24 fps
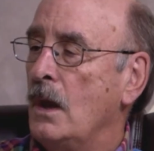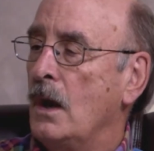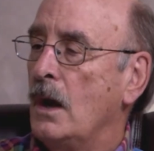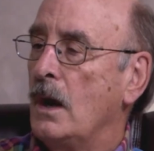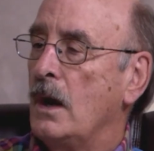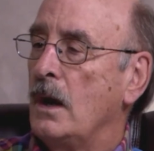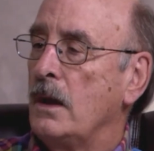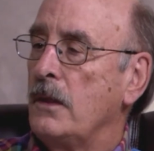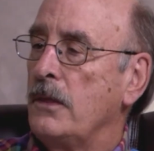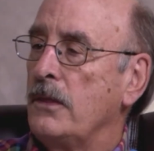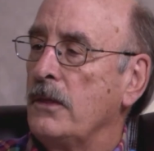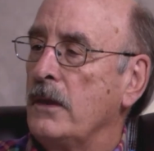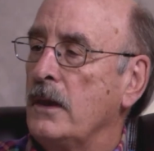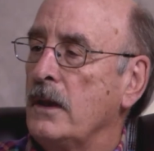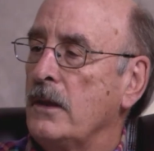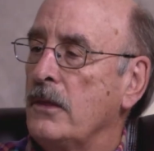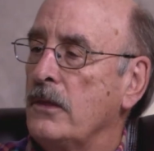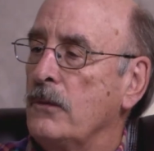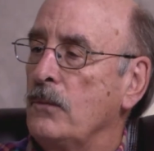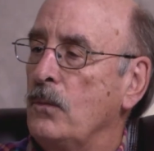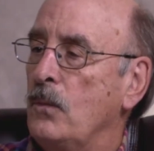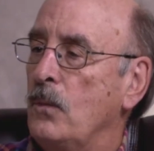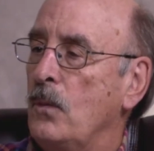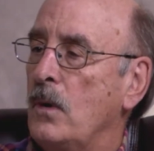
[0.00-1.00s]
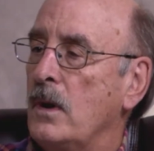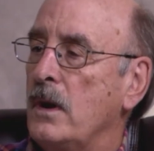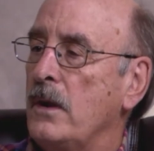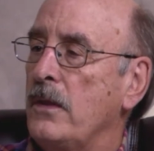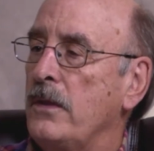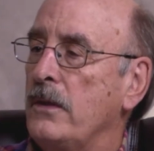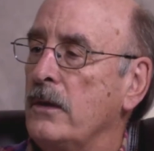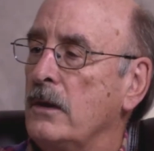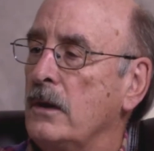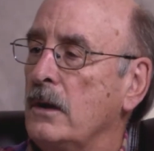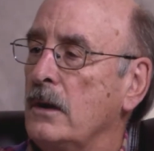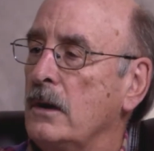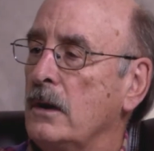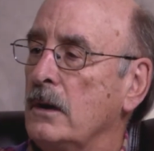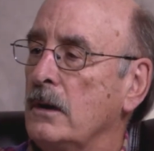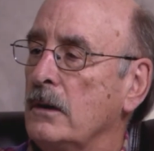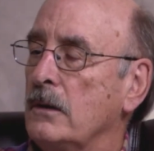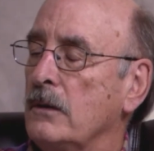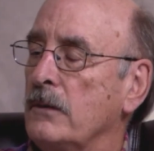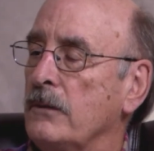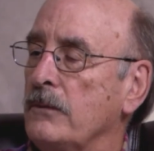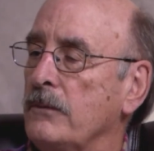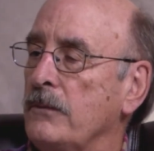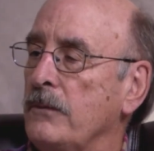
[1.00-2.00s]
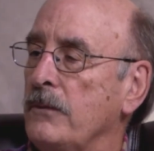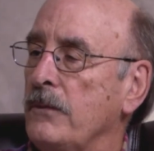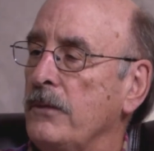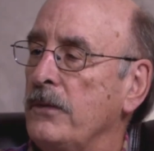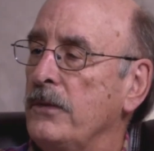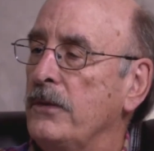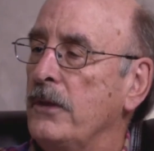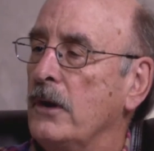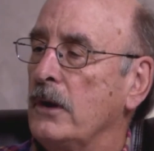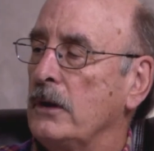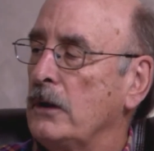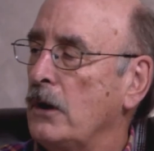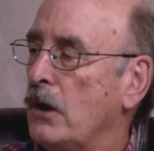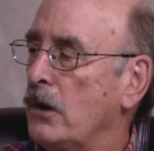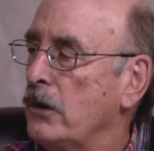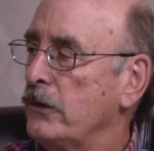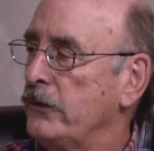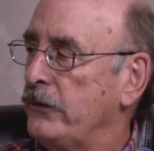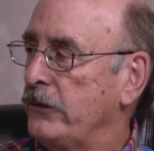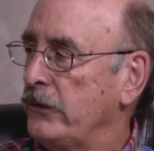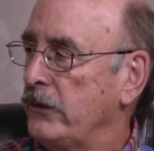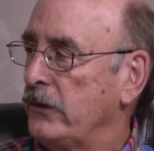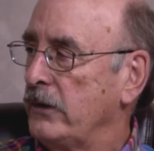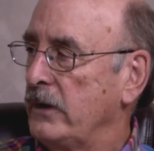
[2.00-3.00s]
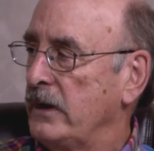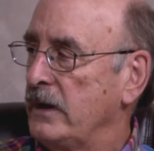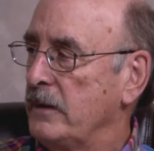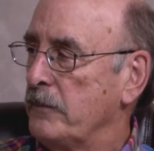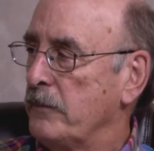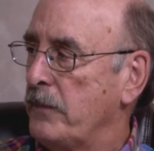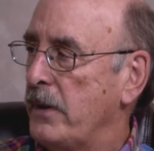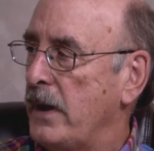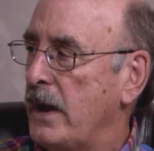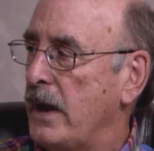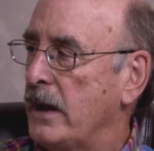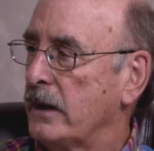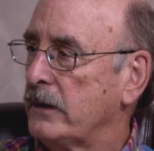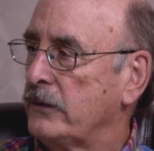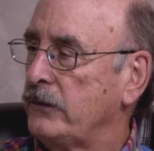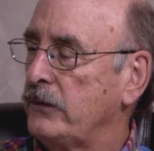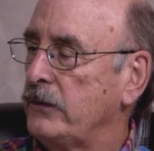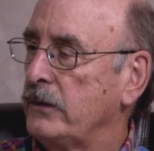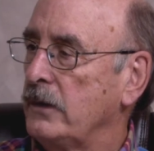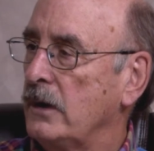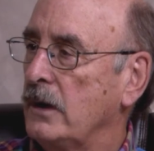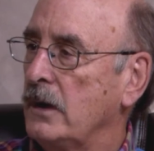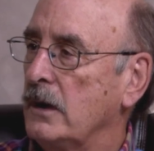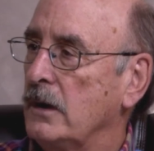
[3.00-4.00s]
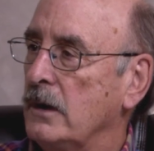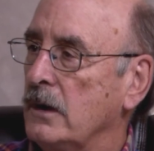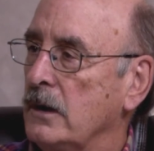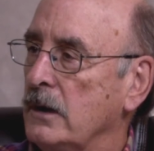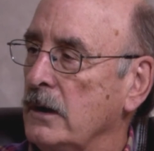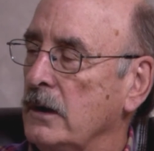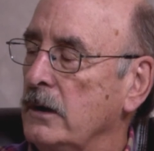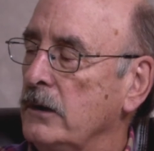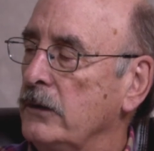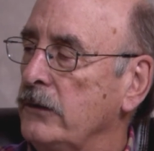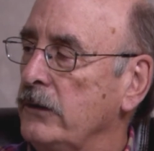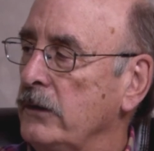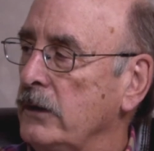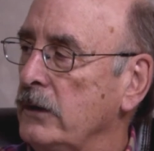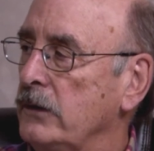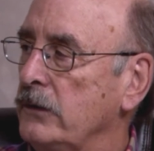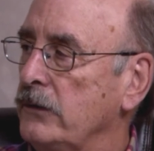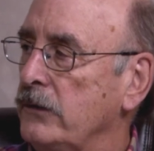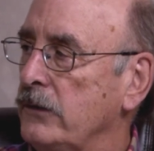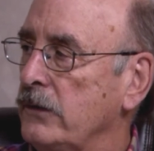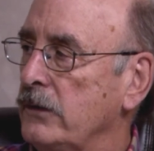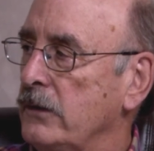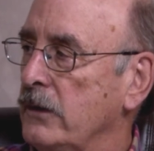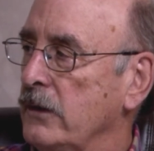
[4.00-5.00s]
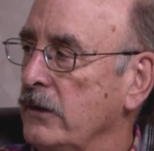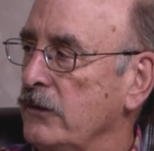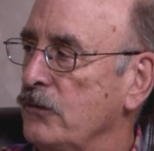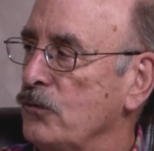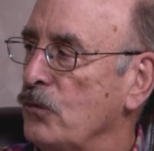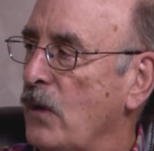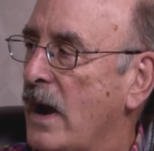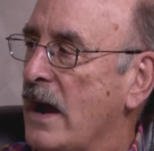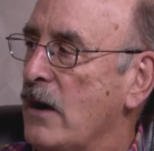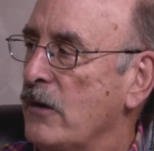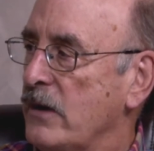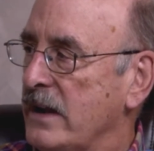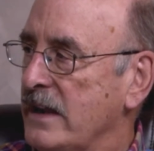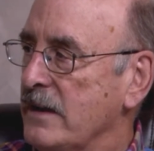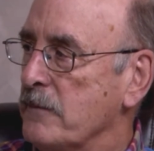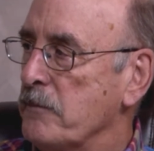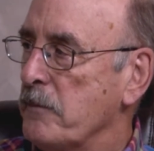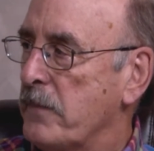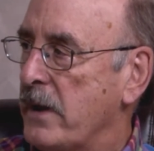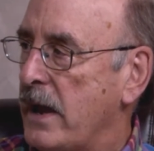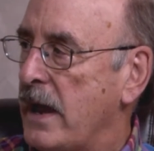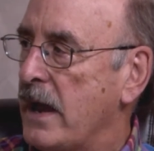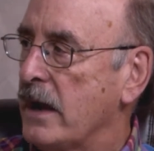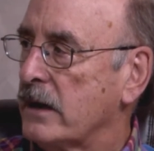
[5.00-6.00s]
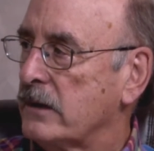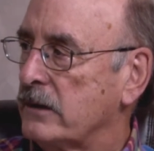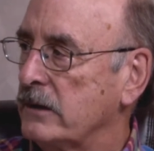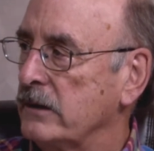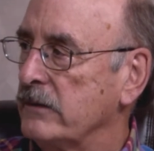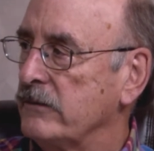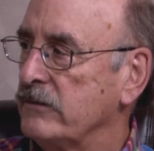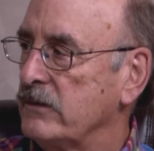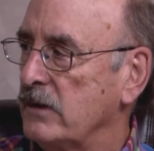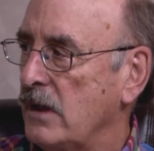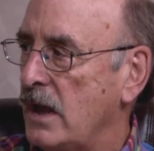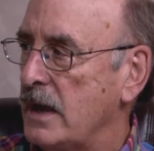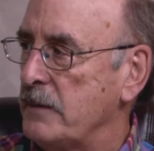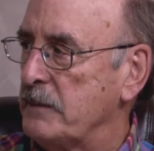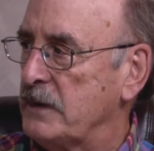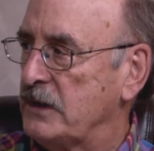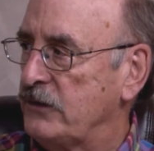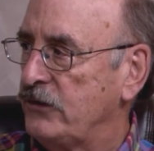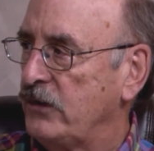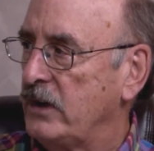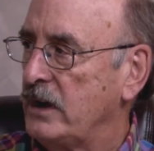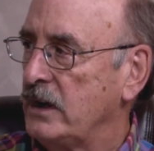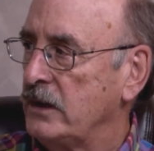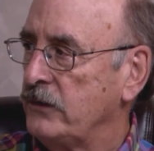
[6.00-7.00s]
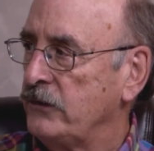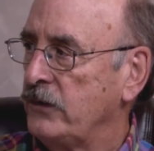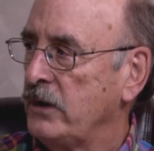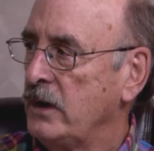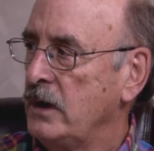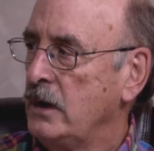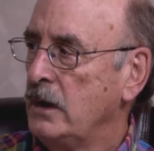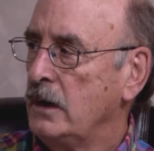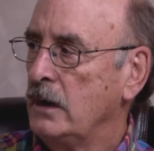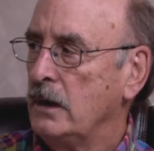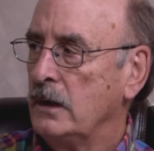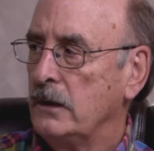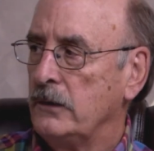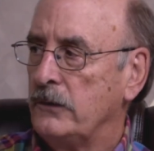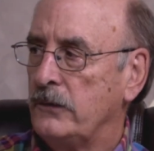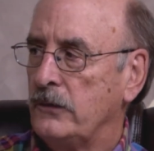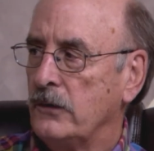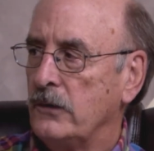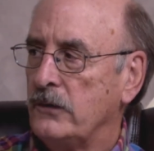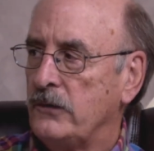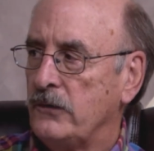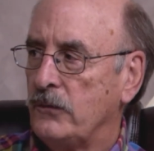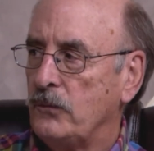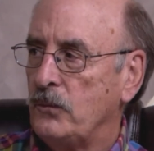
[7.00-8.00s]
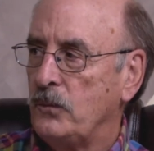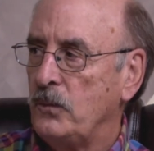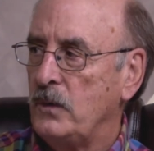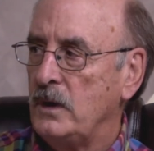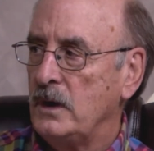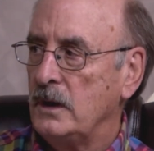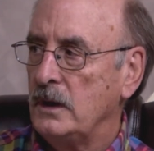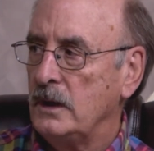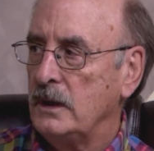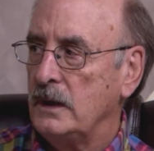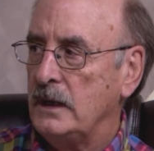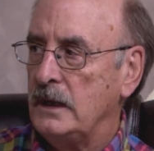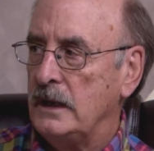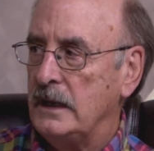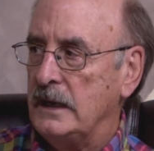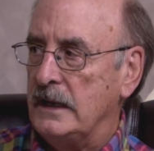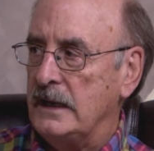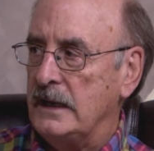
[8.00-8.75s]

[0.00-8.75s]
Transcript: I think one of the larger impacts is the drought impact of climate change. And so it's really